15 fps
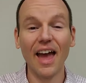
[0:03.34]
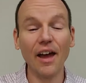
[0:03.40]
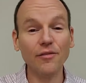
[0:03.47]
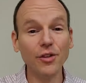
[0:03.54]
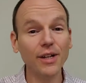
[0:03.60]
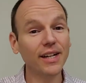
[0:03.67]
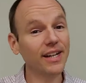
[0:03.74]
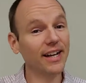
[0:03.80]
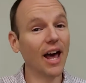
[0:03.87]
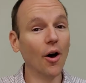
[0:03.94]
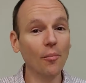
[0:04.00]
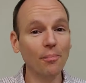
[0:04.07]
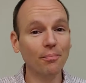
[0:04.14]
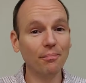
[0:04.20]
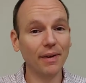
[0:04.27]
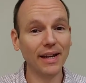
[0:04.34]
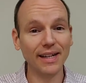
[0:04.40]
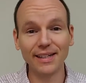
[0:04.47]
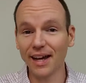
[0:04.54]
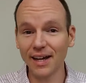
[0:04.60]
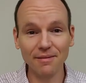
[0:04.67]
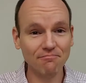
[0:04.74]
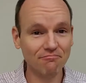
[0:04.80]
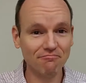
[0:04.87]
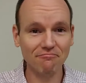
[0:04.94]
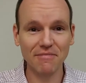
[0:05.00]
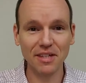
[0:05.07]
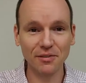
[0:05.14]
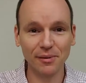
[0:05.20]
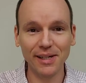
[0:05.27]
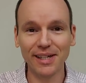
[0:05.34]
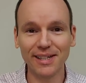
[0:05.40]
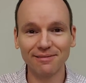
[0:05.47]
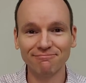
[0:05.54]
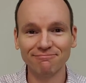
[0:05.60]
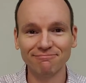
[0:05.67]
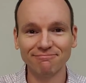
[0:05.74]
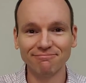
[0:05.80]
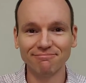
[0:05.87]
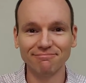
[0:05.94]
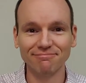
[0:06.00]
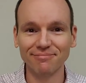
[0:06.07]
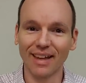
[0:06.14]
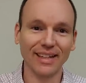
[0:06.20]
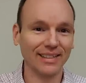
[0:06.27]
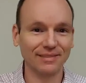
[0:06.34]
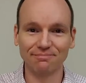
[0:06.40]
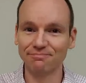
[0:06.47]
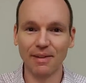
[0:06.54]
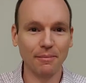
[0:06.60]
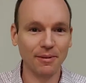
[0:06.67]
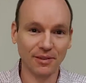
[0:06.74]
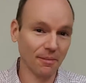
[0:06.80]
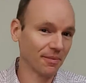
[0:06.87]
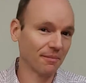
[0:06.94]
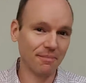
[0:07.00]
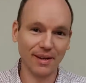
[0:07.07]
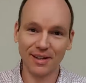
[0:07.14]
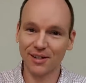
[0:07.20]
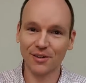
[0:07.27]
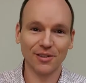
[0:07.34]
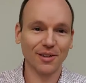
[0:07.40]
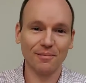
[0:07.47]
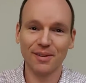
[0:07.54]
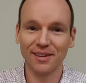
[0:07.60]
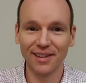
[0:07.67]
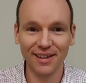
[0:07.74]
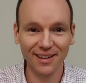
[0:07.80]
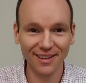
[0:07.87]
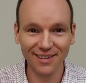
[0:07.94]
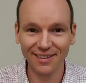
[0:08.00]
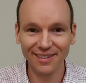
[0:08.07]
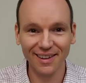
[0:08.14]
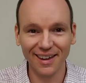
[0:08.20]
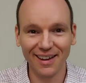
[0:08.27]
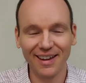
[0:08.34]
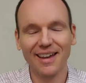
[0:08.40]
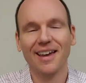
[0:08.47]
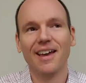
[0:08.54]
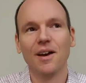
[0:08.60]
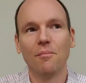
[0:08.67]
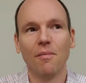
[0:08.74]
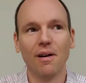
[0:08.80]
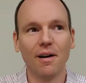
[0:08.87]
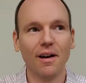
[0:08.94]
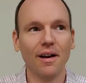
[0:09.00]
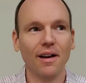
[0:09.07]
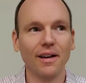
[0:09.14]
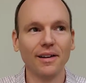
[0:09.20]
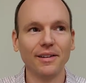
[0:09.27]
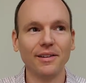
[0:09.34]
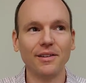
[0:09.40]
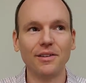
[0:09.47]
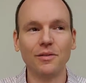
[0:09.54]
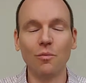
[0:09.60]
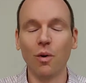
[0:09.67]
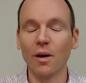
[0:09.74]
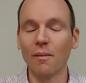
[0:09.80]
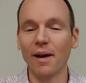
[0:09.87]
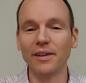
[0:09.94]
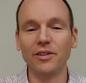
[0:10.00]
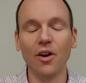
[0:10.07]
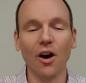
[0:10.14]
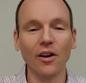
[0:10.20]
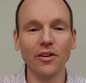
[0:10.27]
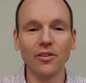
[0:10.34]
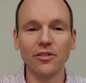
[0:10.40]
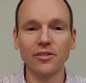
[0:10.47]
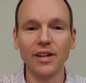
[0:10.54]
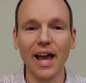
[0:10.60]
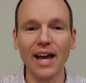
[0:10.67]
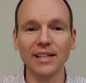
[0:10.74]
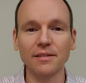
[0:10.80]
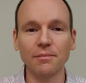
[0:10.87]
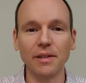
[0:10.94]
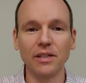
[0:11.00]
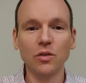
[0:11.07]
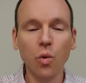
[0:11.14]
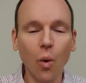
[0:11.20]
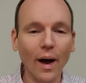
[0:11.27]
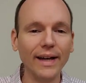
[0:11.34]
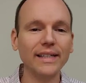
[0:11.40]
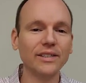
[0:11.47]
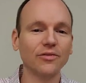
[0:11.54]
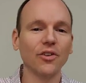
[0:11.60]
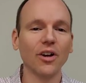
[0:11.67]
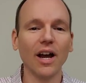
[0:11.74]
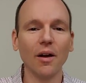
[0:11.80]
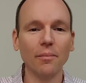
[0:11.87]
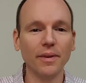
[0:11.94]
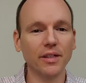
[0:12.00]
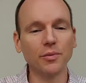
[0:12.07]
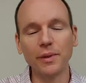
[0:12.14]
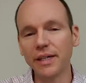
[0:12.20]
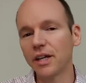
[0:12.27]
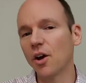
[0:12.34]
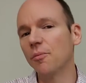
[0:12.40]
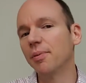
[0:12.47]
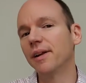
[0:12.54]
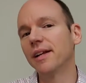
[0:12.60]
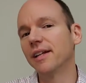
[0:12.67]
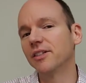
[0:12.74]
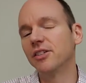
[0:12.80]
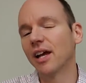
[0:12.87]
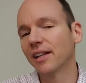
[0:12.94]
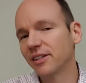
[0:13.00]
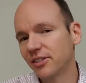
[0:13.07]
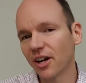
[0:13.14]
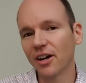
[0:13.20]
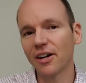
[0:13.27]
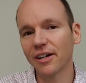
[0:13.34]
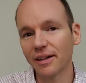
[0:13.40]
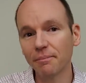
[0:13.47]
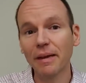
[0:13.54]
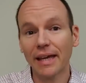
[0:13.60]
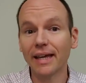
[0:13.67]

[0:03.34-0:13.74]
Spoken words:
Have you needed help anytime this week? Like maybe something big or something little? Like one of my daughters asked me twice for help this week opening a jelly jar. Yep.